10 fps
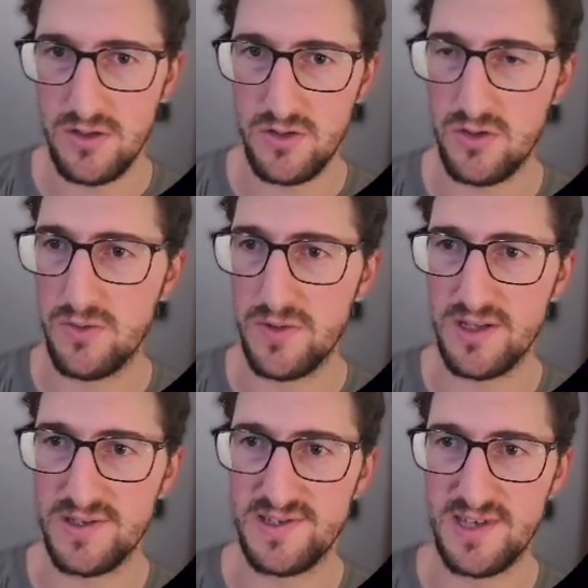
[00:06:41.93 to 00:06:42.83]
No way
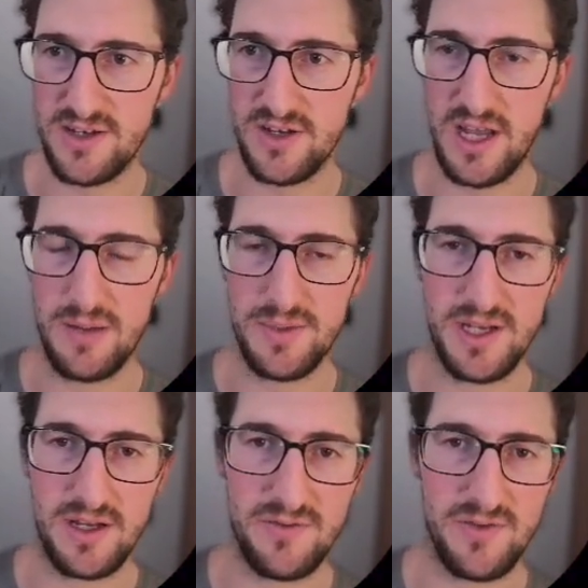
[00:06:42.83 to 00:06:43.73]
this is actually happening
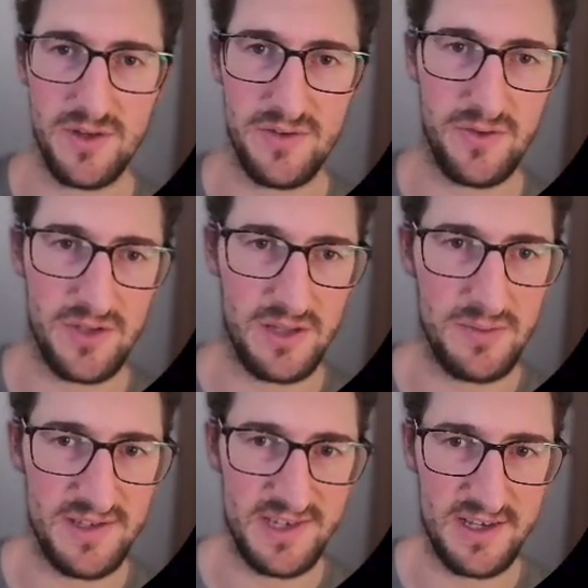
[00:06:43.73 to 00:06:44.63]
in 48
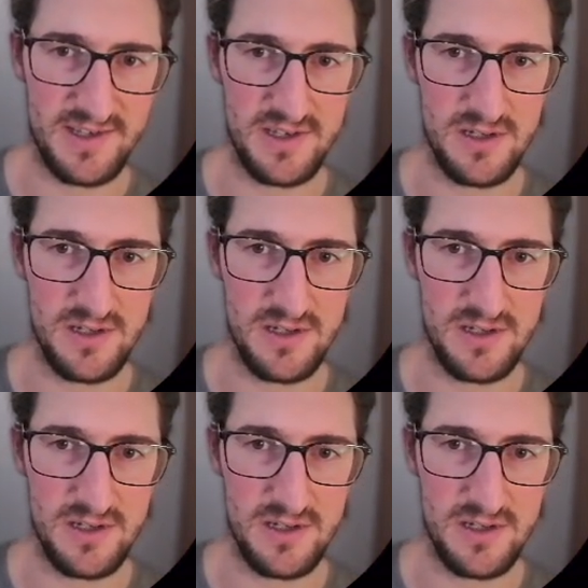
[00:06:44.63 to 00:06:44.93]
milliseconds.